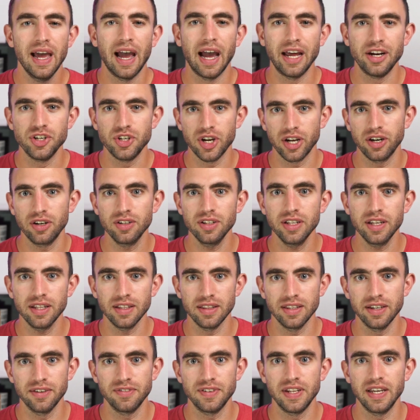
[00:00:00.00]
And generally in
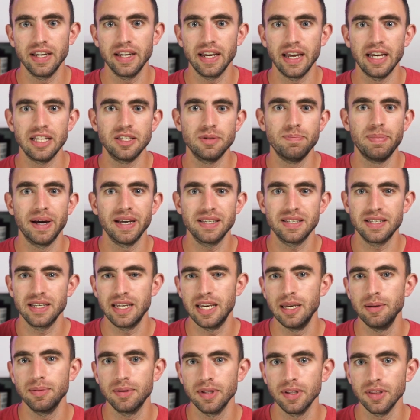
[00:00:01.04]
lifting, it's best to
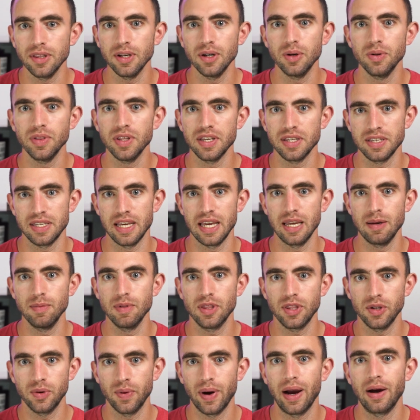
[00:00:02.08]
keep the load the same
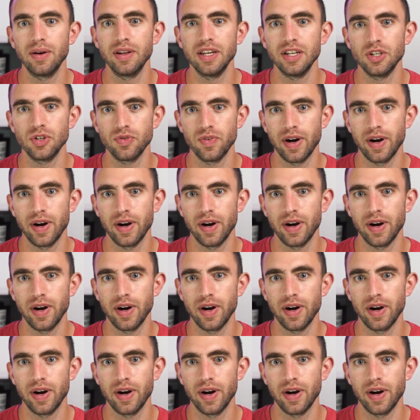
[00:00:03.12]
throughout each